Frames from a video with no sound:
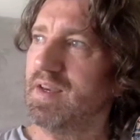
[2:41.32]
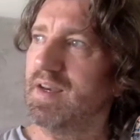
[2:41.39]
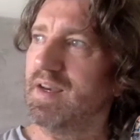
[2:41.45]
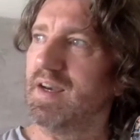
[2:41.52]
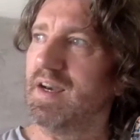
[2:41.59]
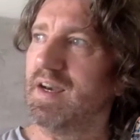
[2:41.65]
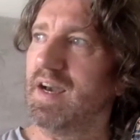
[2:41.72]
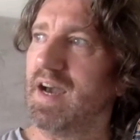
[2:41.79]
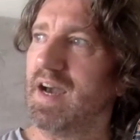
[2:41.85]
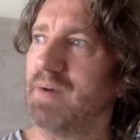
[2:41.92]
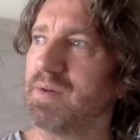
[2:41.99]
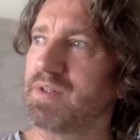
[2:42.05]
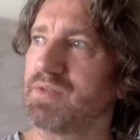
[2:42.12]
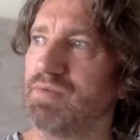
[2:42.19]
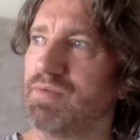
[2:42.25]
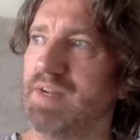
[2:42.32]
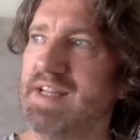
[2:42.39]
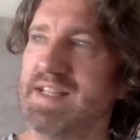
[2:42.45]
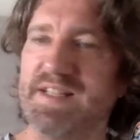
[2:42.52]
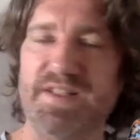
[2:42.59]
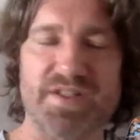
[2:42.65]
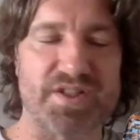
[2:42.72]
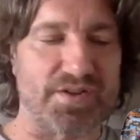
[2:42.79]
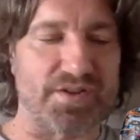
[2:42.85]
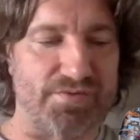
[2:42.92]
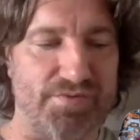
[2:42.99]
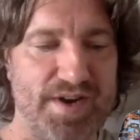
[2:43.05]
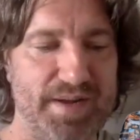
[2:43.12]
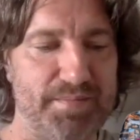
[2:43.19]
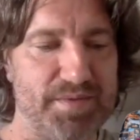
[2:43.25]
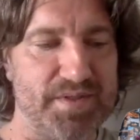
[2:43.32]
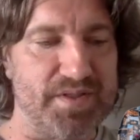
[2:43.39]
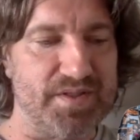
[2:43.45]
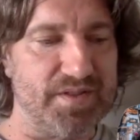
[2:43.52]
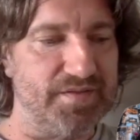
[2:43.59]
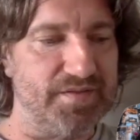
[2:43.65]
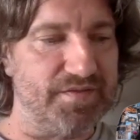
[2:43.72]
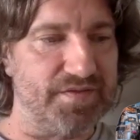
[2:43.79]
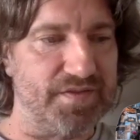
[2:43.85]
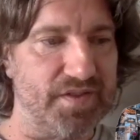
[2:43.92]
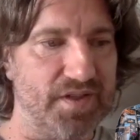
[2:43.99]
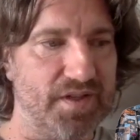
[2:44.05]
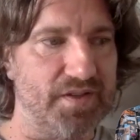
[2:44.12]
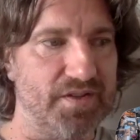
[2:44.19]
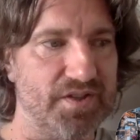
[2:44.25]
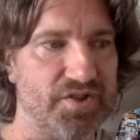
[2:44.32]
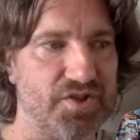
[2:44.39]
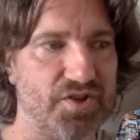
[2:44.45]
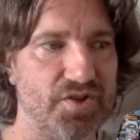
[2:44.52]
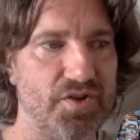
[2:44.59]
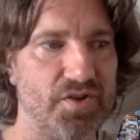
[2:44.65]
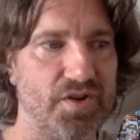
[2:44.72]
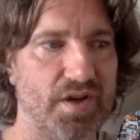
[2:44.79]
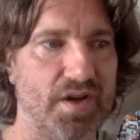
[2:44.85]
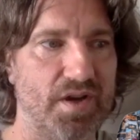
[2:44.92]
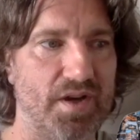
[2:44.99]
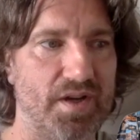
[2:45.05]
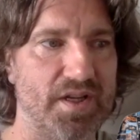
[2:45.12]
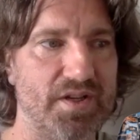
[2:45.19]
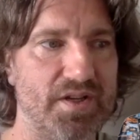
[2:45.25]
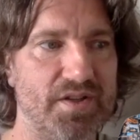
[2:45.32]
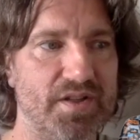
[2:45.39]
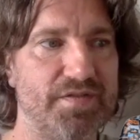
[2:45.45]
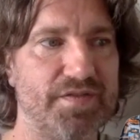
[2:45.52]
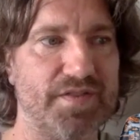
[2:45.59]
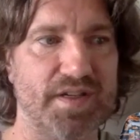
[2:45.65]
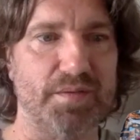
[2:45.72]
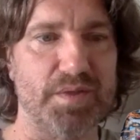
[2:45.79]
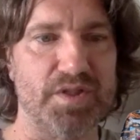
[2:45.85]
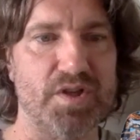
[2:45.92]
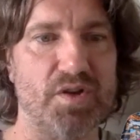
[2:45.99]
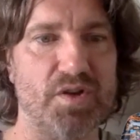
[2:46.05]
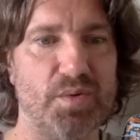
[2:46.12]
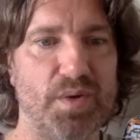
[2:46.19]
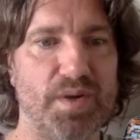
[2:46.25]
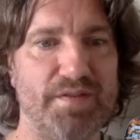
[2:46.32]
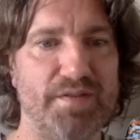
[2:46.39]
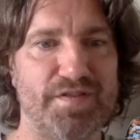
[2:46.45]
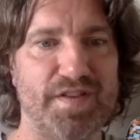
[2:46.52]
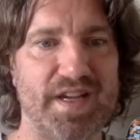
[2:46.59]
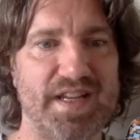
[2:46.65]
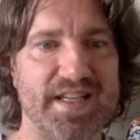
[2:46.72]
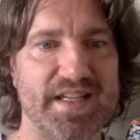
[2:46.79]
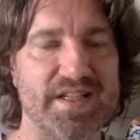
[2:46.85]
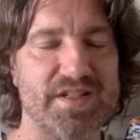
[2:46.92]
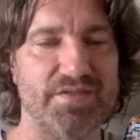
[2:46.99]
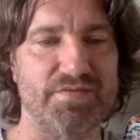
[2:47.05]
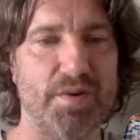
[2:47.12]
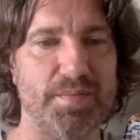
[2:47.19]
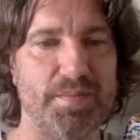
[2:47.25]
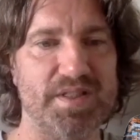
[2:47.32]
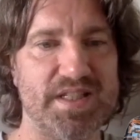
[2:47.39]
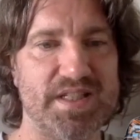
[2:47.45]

I was reading the script for The Joker, you know, the film with Joaquin Phoenix and Robert De